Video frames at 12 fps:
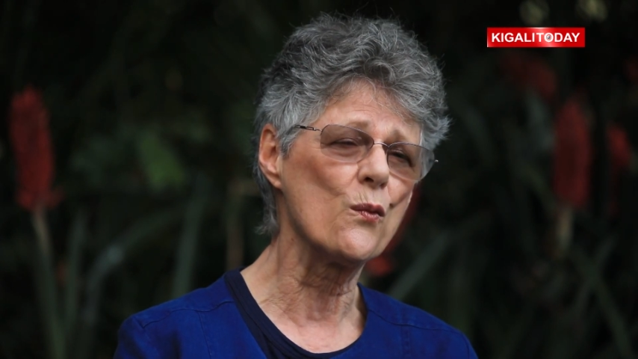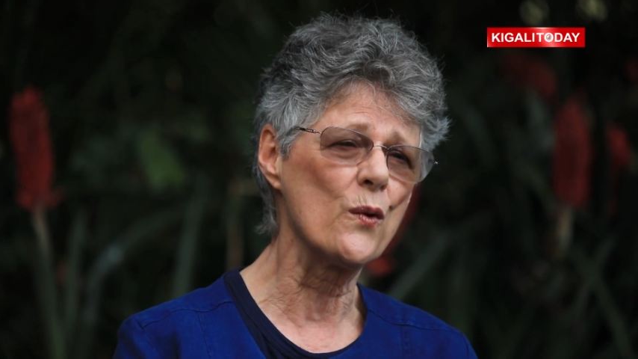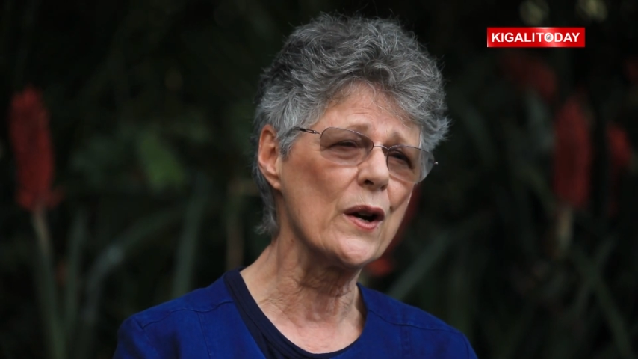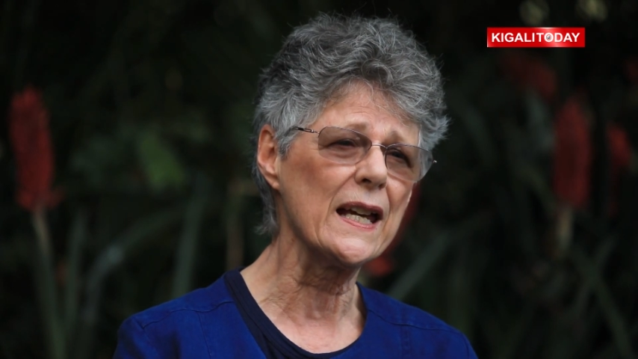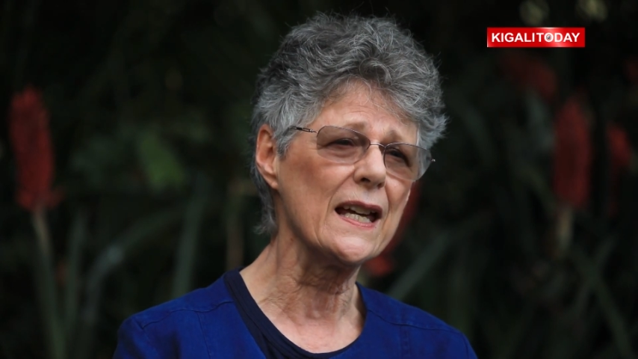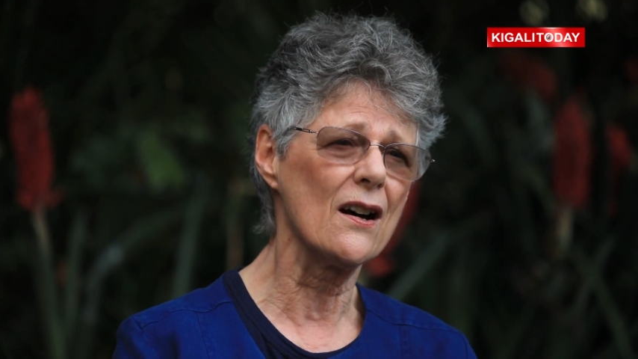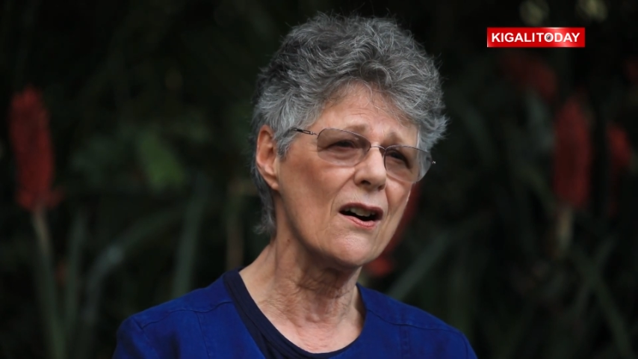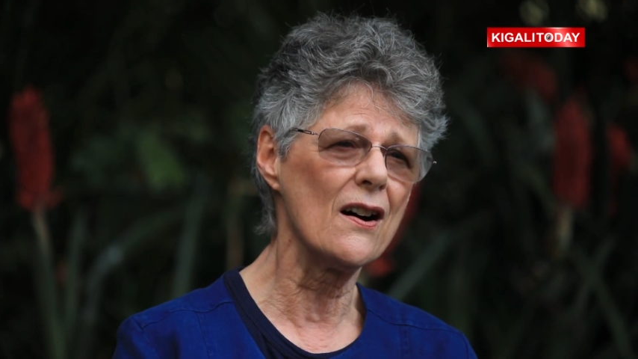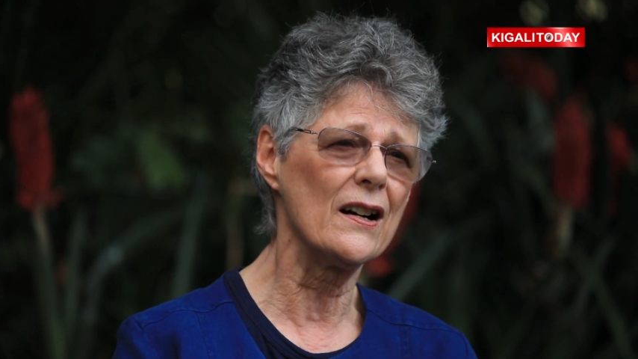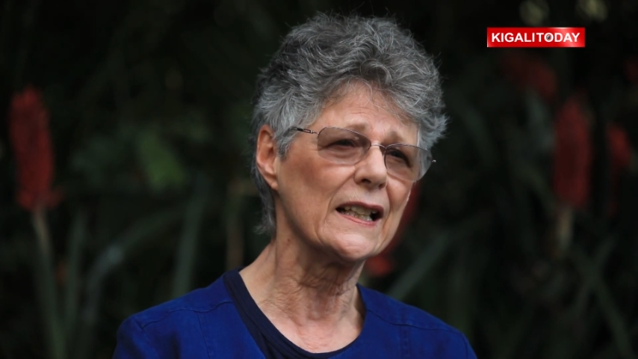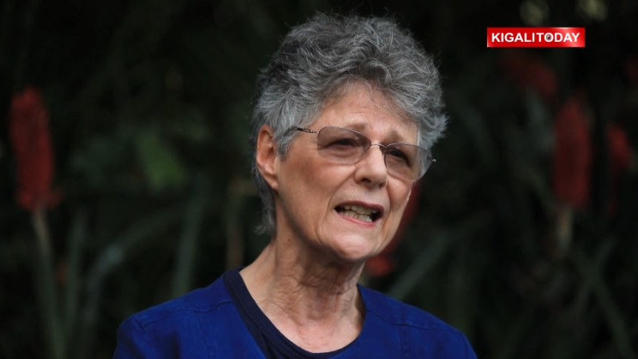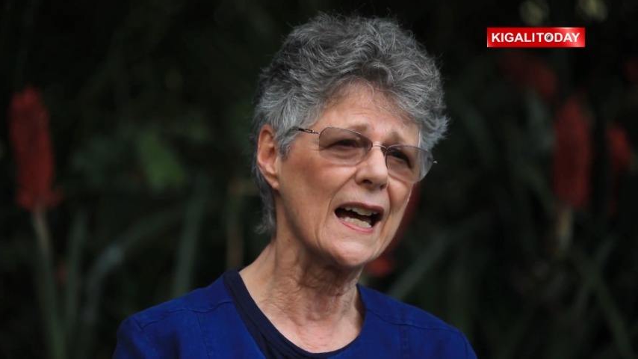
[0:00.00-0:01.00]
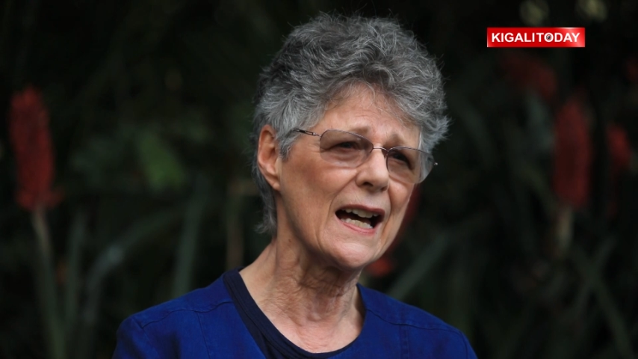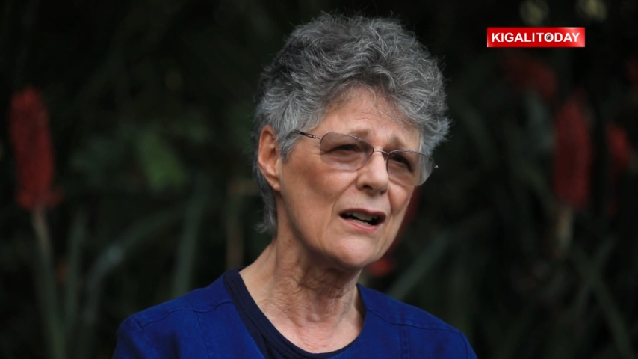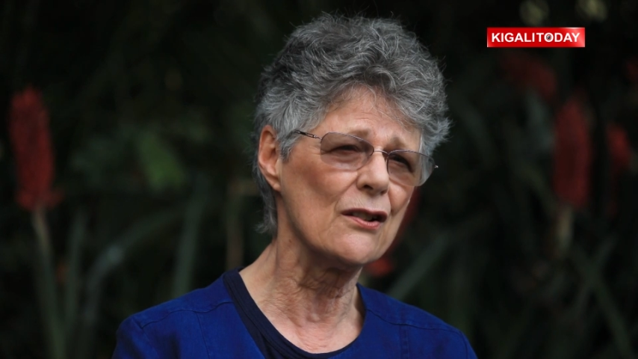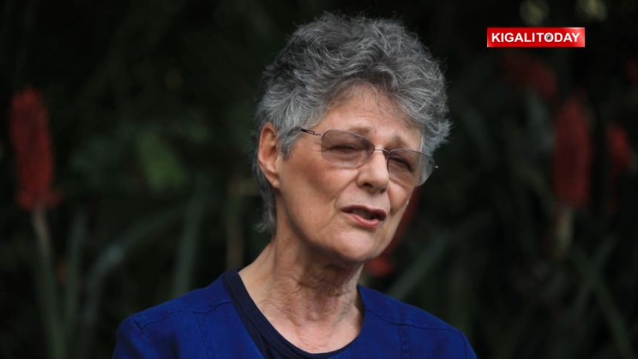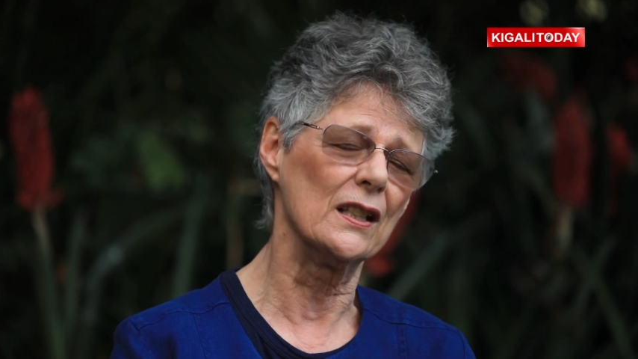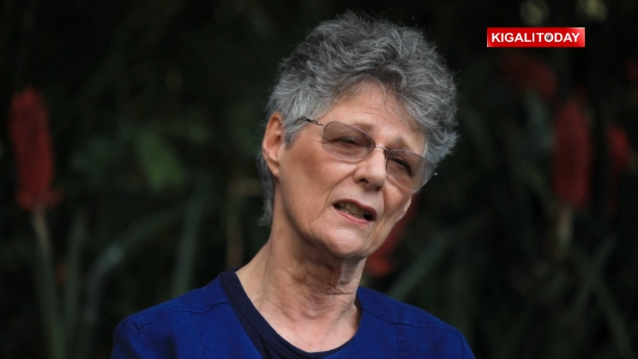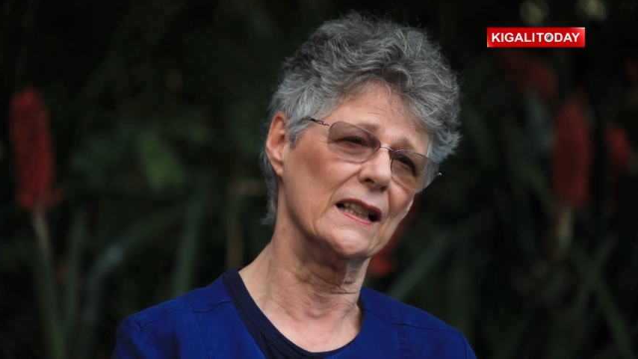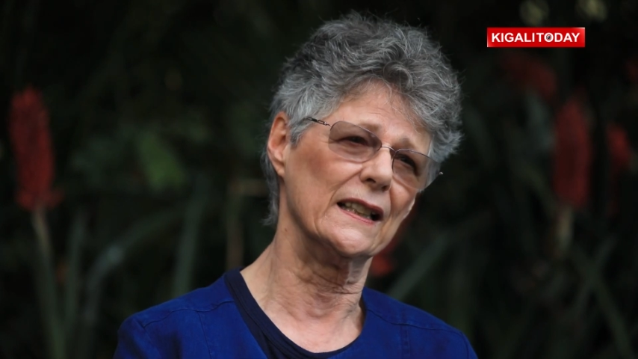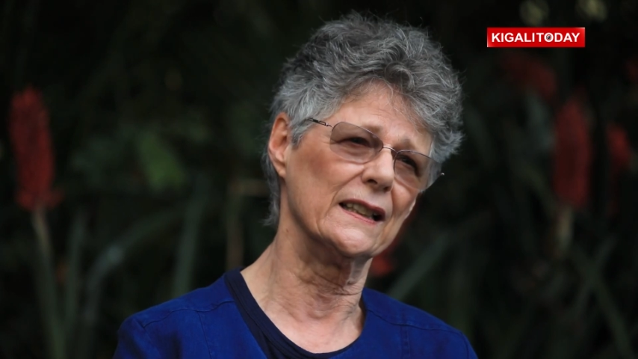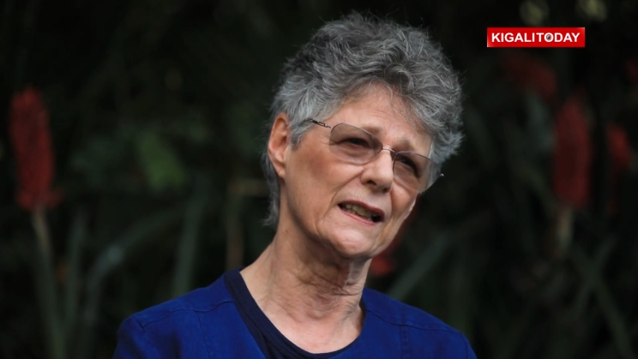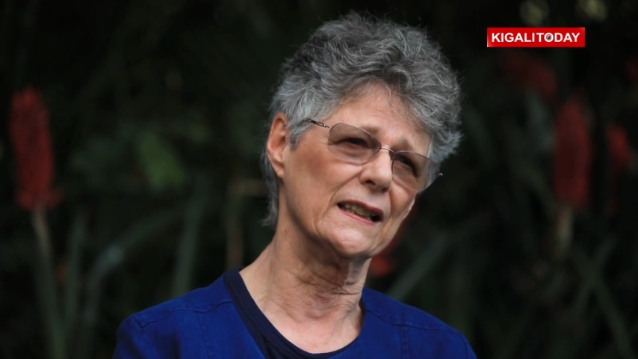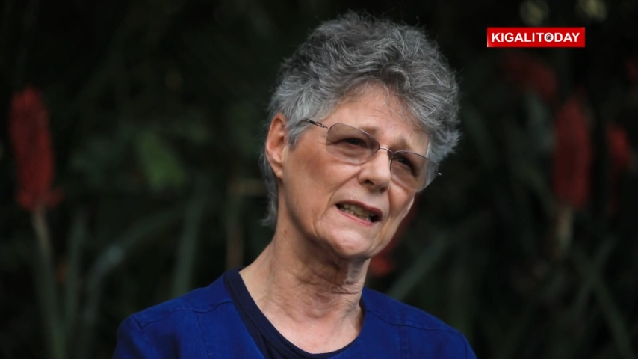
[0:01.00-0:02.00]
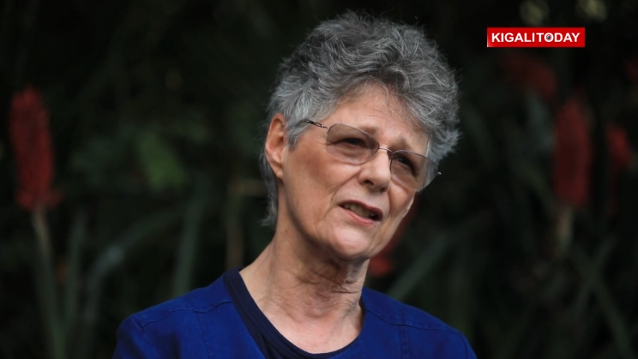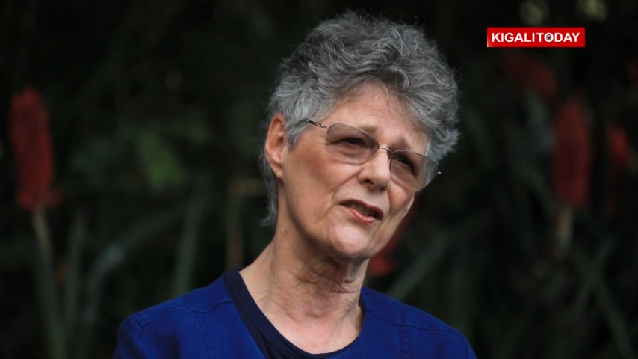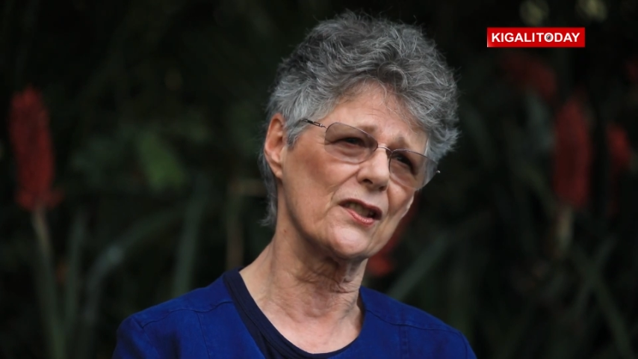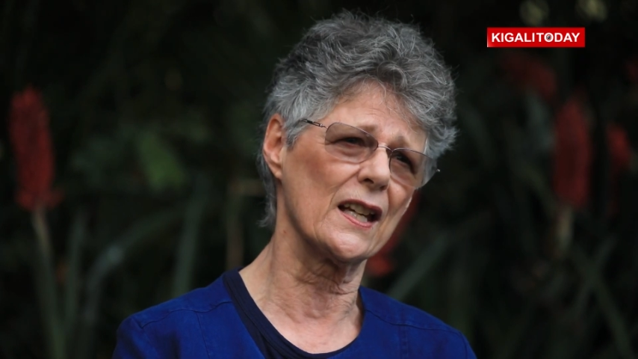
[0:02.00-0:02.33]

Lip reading: We are an outlier in this,